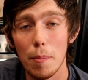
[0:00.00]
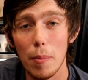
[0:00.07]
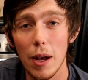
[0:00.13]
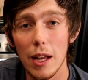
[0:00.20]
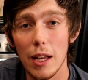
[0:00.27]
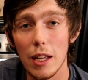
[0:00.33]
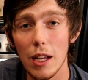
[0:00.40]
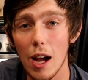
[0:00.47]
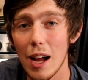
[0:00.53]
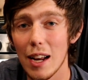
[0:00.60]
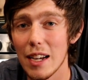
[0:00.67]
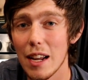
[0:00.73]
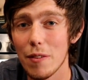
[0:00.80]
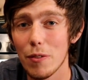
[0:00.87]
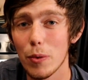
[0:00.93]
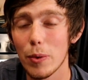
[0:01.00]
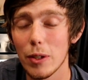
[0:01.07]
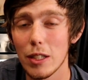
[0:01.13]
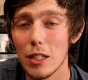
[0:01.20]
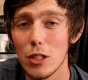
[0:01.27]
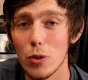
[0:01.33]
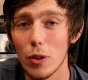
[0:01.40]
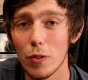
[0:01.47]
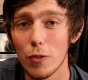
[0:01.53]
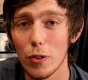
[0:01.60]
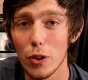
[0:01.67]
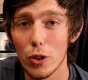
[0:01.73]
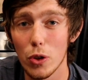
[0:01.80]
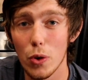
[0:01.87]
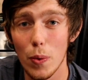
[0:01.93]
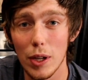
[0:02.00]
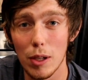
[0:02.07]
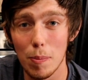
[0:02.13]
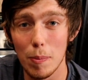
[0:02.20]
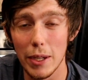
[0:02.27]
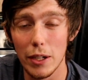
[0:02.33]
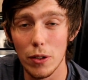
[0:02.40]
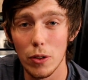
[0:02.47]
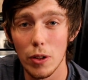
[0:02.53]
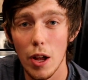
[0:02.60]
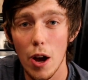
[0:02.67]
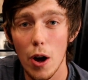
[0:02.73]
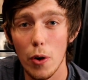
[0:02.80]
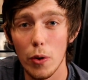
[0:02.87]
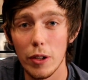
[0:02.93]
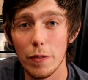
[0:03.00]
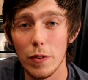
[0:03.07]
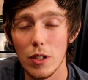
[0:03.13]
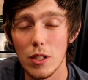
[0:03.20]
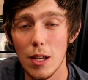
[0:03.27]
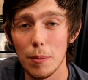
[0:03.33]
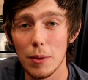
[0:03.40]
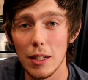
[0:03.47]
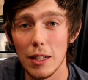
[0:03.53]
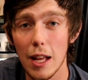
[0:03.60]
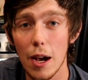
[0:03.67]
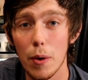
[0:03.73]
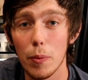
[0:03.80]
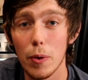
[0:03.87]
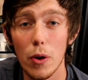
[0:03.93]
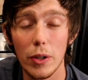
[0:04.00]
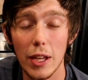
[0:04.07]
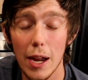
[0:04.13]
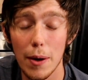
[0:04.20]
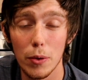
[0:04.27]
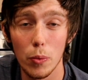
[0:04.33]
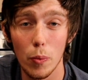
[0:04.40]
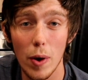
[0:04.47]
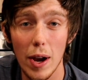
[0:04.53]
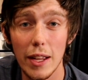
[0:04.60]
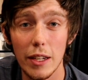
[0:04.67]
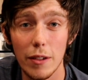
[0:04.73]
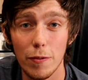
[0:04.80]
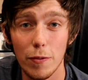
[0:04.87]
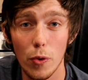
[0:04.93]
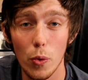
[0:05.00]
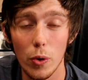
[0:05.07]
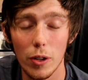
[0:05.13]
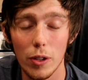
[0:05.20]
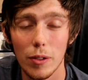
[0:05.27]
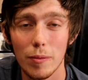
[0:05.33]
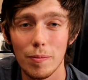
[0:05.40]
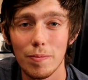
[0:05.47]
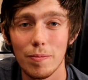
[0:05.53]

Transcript: but I never really do it for a quick meal, only for something that we're okay with waiting for.